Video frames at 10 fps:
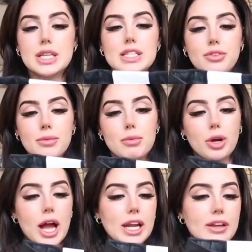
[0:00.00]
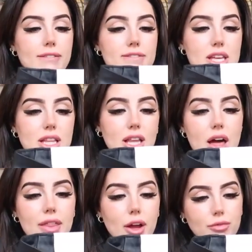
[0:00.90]
these are from the brand
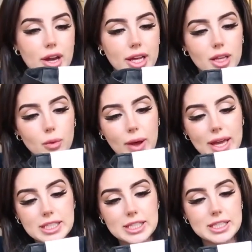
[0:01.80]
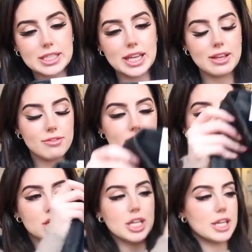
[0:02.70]
Vila. They are regular waist, skinny fit
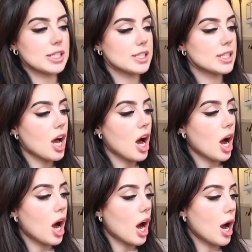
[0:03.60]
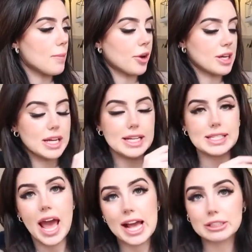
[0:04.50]
jeans. Um, they're in a size
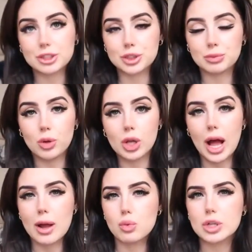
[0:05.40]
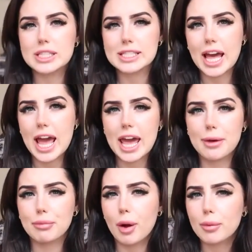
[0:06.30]
extra small. I would
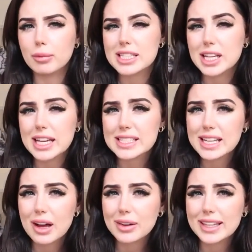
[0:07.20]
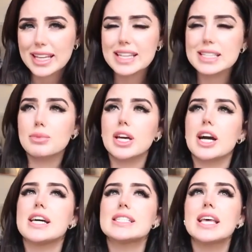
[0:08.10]
say probably size down in these
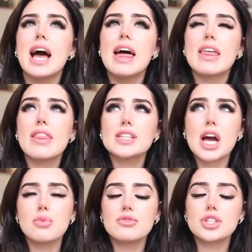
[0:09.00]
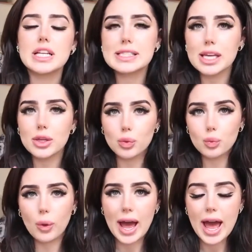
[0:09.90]
because they're the type of jeans that you
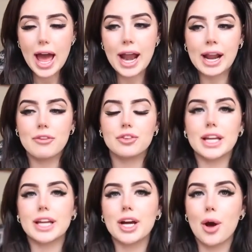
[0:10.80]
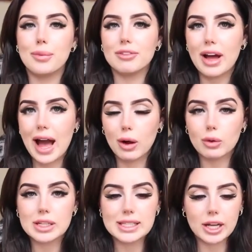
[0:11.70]
wear and after like a couple of
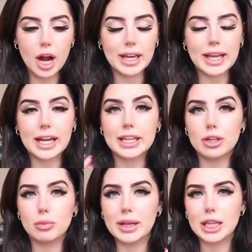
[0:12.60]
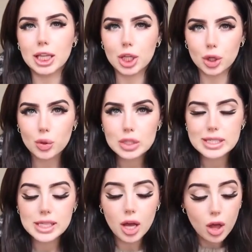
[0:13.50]
hours, they kind of get a little bit
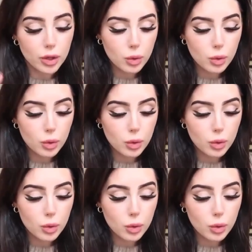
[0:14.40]
loose. The